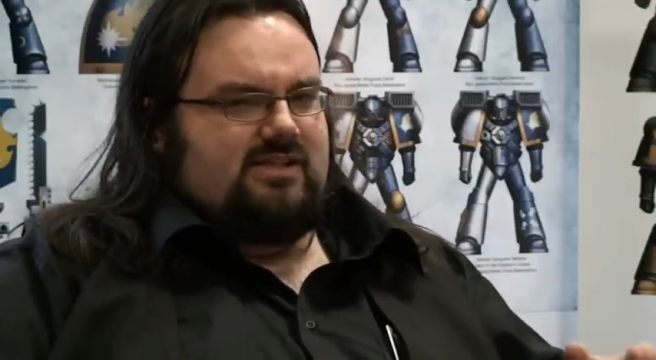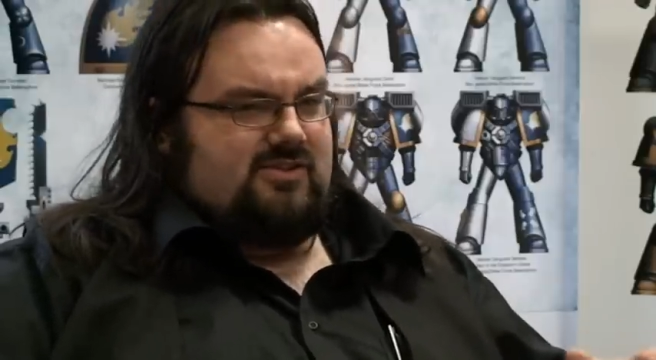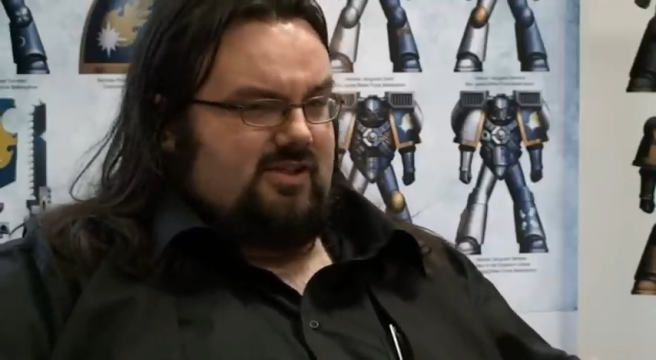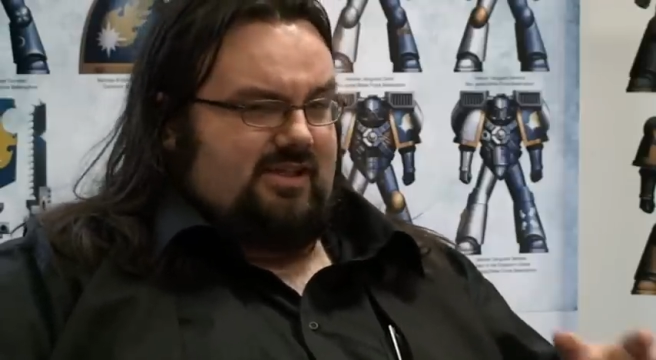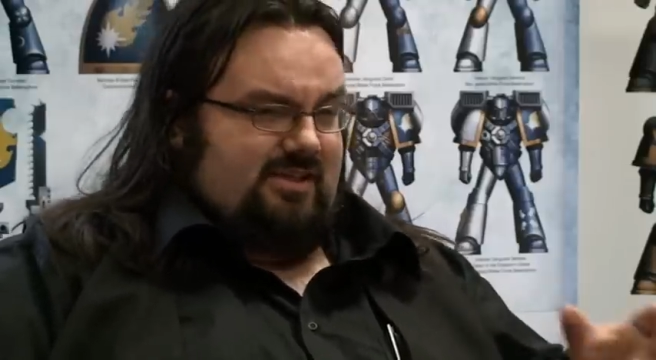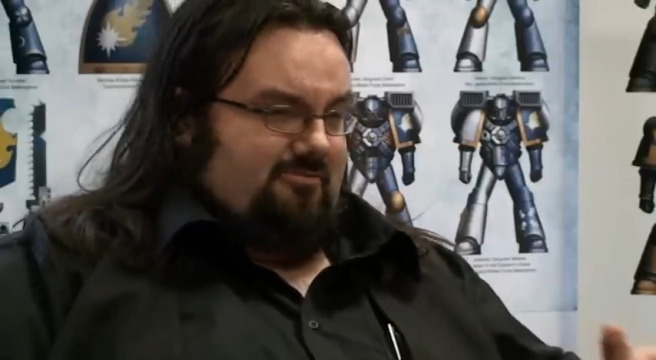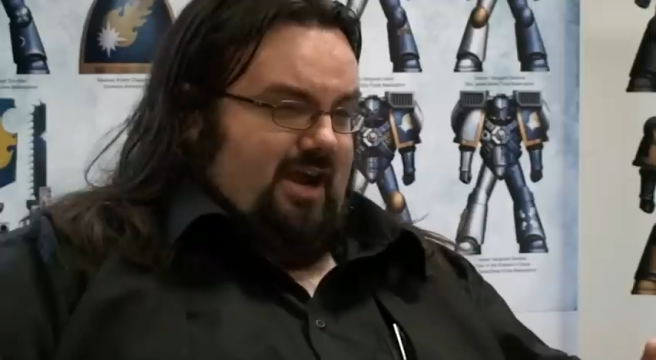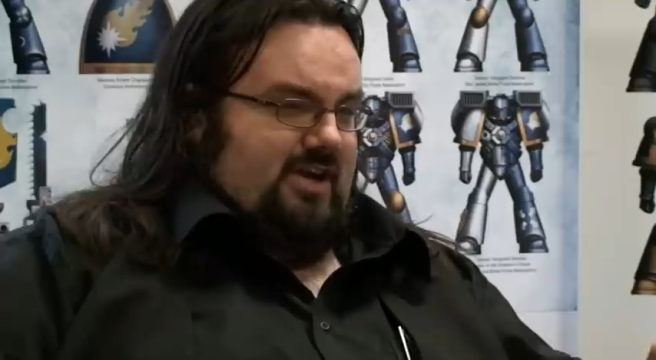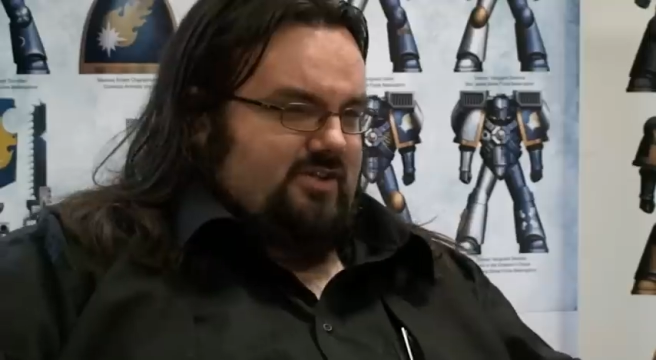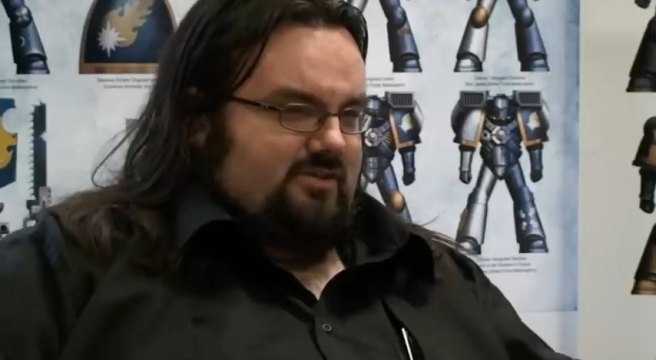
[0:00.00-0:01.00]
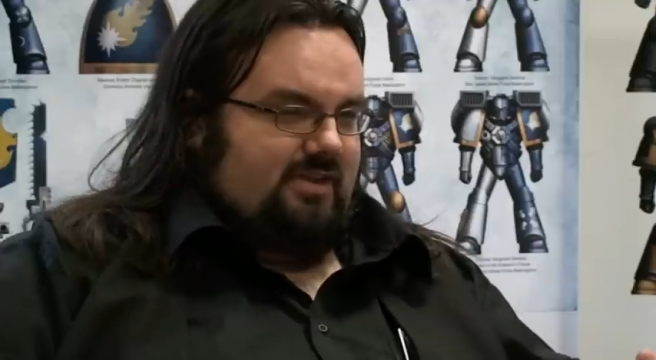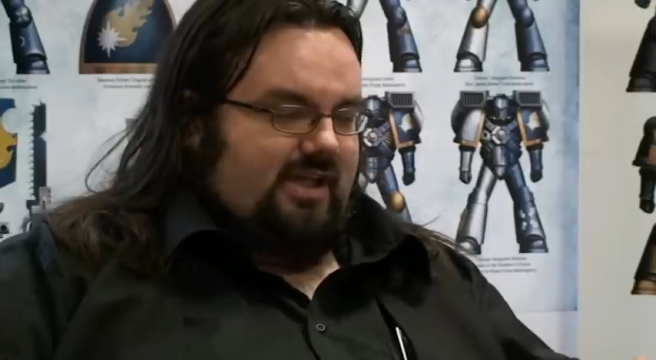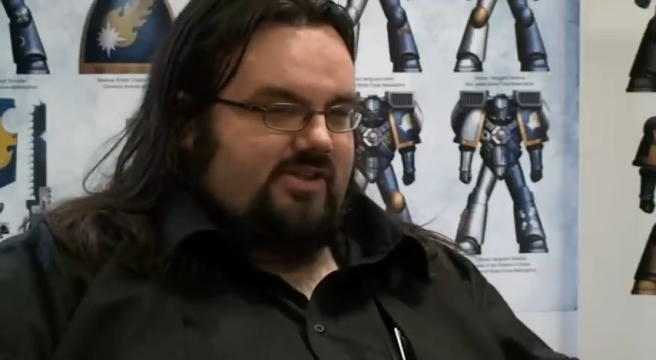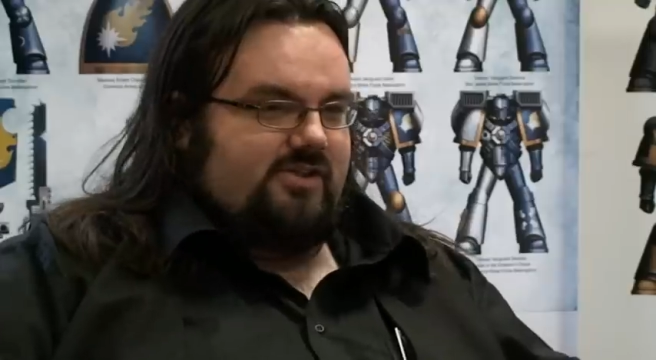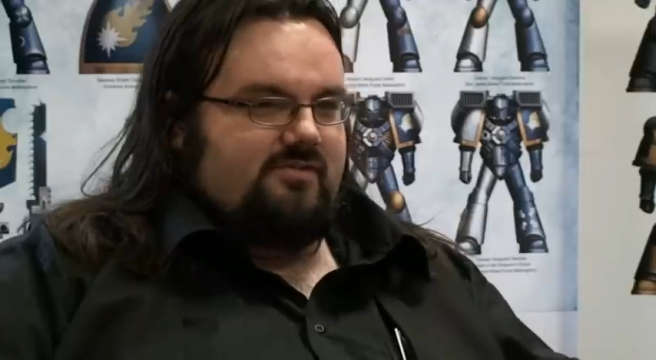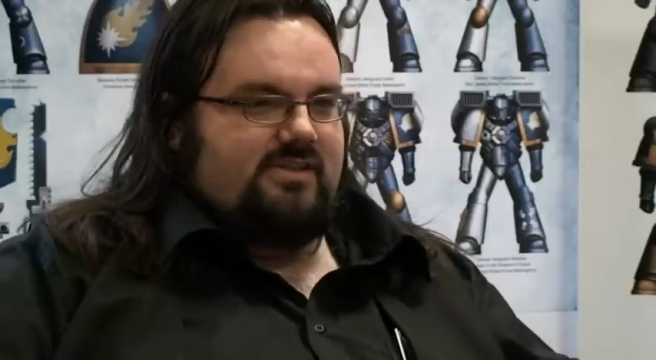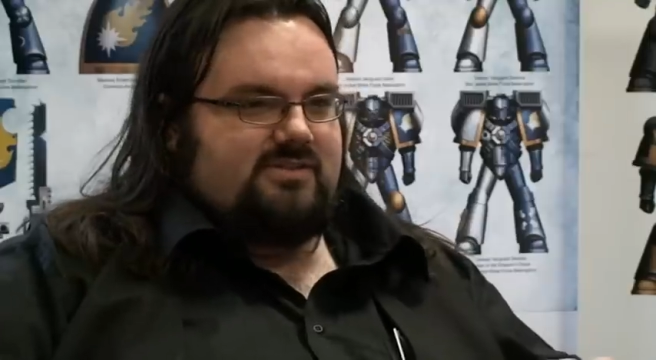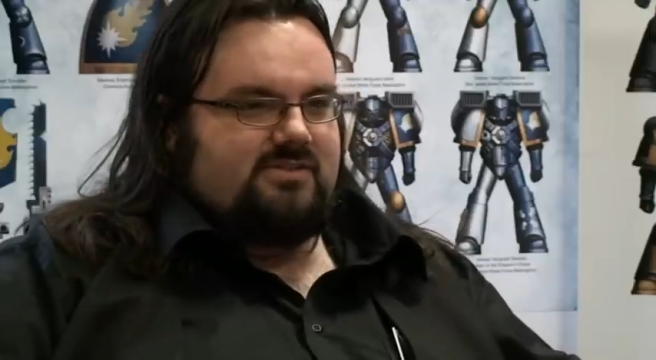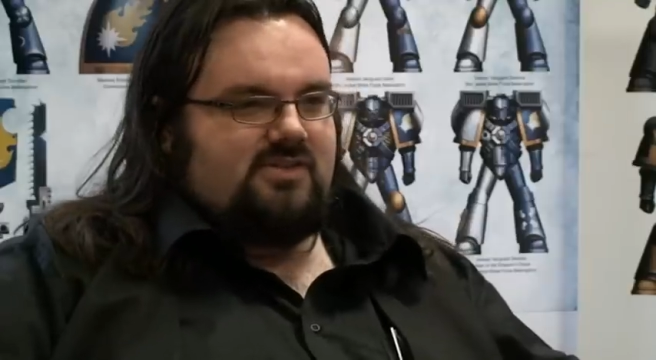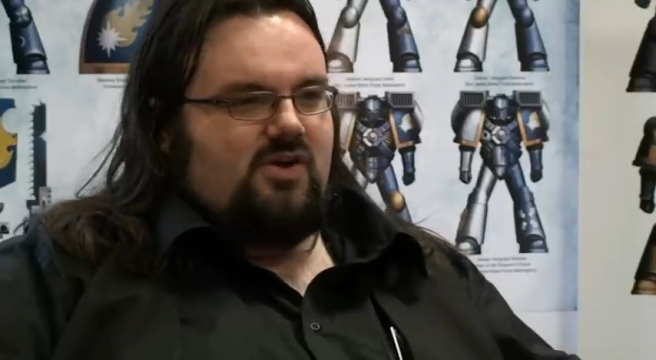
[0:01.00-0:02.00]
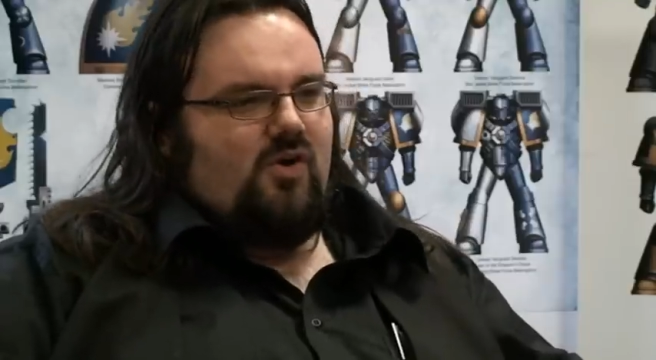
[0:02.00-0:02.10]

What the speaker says: slightly irrational nature of it, and